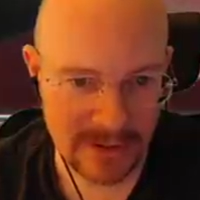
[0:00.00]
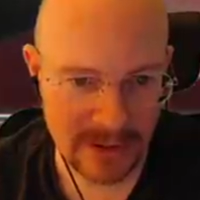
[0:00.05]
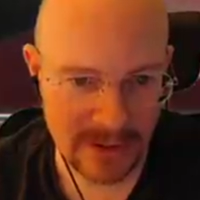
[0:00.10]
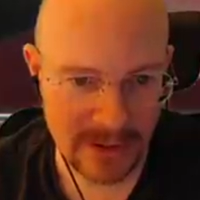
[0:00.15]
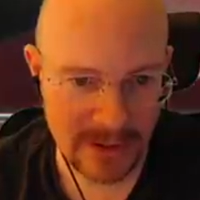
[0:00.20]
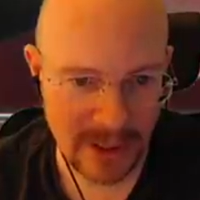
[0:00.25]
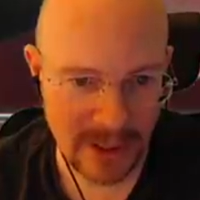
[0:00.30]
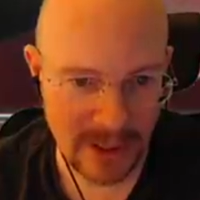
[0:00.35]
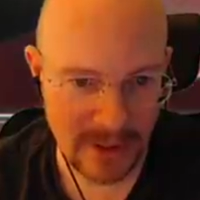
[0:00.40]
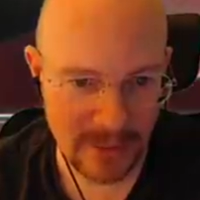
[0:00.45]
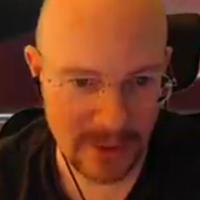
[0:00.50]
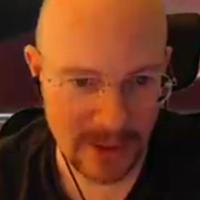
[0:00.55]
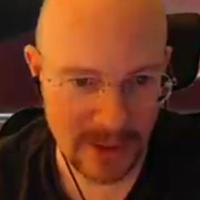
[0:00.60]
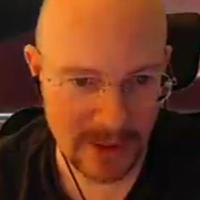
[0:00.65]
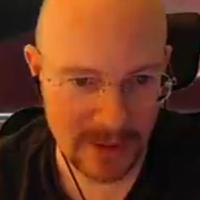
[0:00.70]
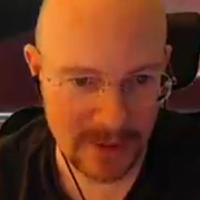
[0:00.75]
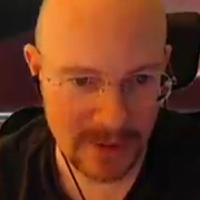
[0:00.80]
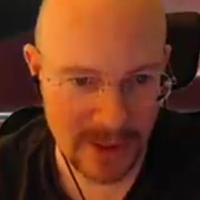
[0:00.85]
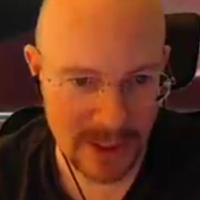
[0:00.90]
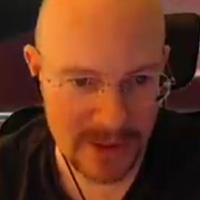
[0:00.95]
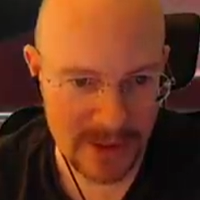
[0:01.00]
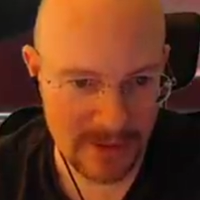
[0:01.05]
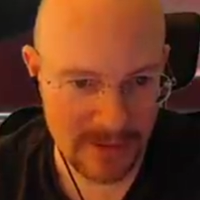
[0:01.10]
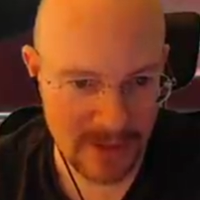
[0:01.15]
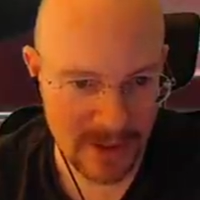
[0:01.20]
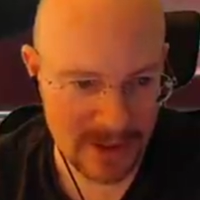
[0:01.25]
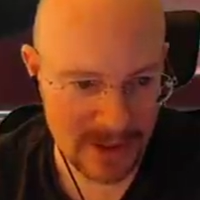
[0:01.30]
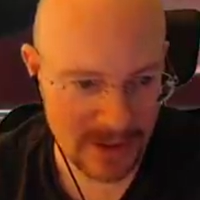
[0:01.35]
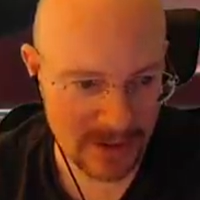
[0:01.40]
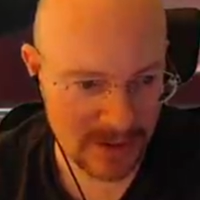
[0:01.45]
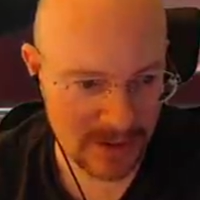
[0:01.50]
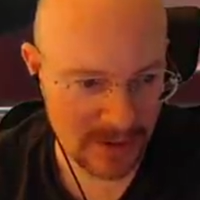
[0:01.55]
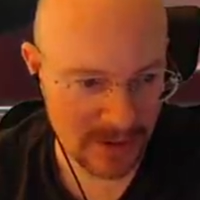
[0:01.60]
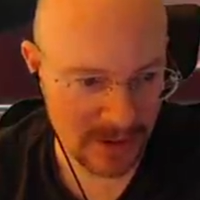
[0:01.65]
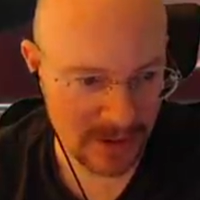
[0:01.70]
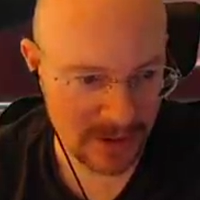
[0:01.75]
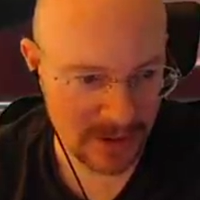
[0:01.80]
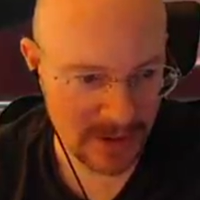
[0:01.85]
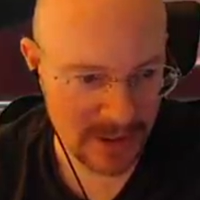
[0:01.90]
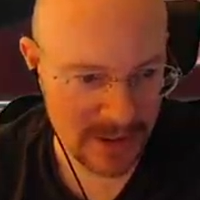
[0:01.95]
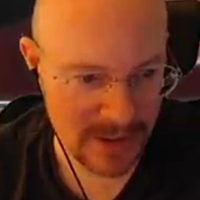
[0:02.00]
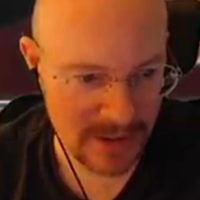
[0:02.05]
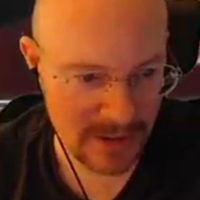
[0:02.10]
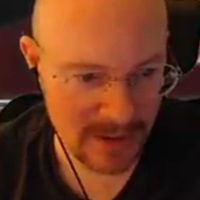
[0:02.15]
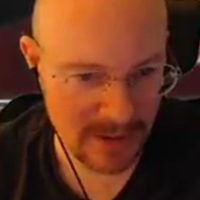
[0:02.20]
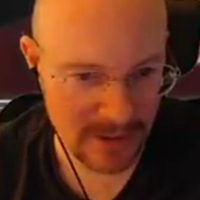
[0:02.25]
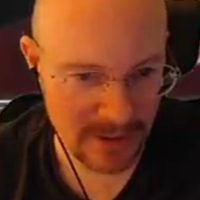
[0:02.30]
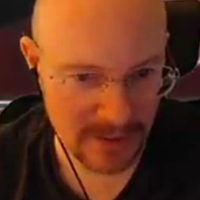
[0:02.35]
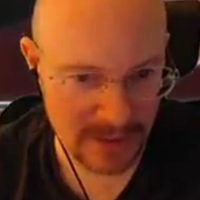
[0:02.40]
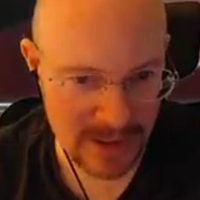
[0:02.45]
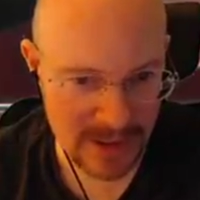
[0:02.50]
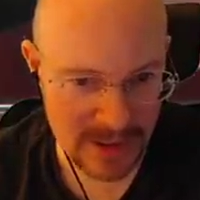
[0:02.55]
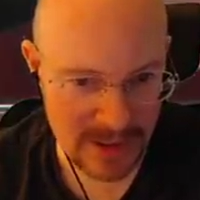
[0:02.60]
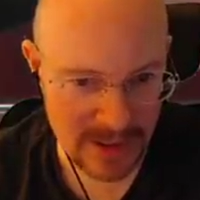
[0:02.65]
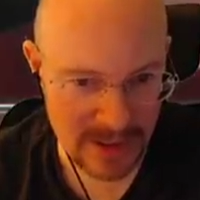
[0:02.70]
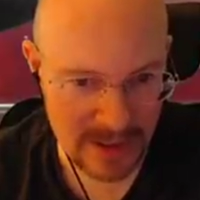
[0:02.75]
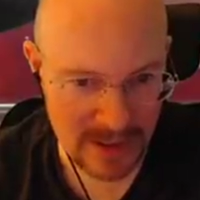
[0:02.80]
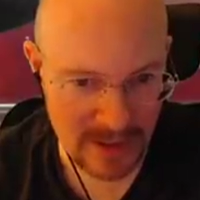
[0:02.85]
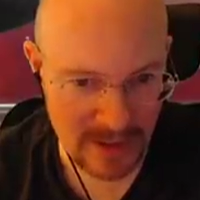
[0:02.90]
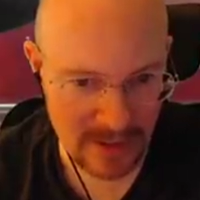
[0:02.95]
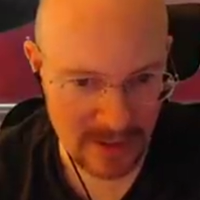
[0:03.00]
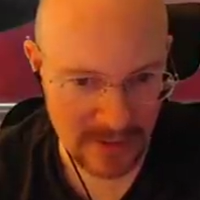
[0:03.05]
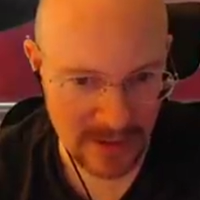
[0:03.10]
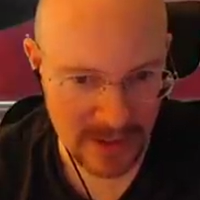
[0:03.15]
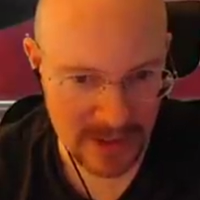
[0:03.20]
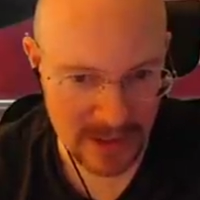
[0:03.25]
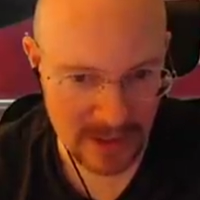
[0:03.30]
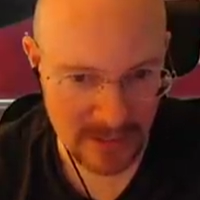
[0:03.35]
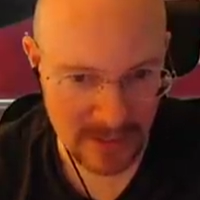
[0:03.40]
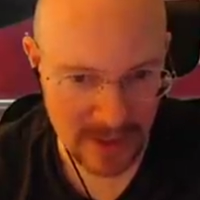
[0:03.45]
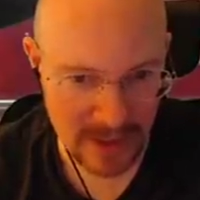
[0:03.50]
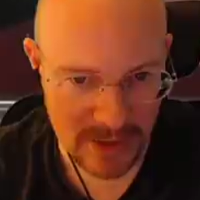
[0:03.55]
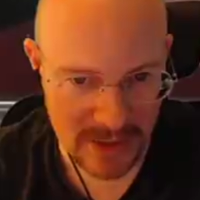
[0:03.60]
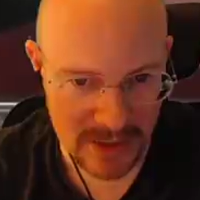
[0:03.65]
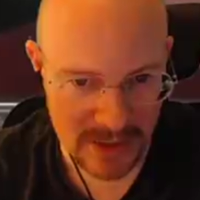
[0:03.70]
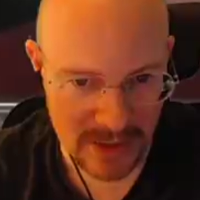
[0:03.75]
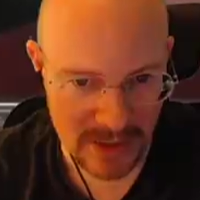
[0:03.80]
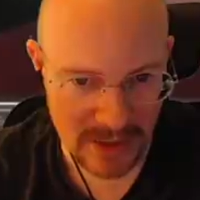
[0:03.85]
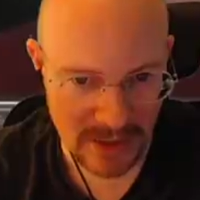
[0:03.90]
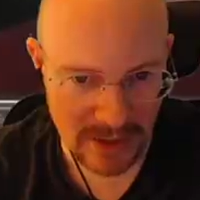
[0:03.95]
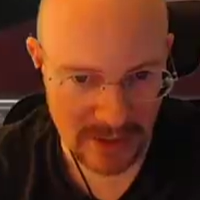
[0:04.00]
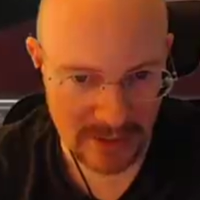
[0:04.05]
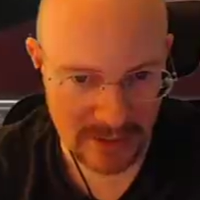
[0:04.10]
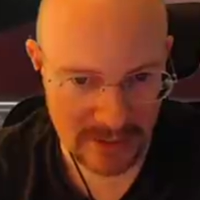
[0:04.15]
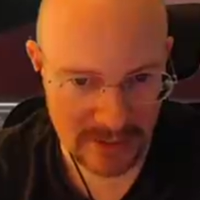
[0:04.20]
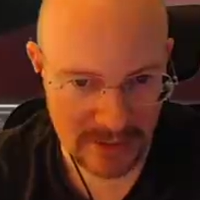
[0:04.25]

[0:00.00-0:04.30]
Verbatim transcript: Okay, well, you guys are vented currently, so let's continue the venting process there.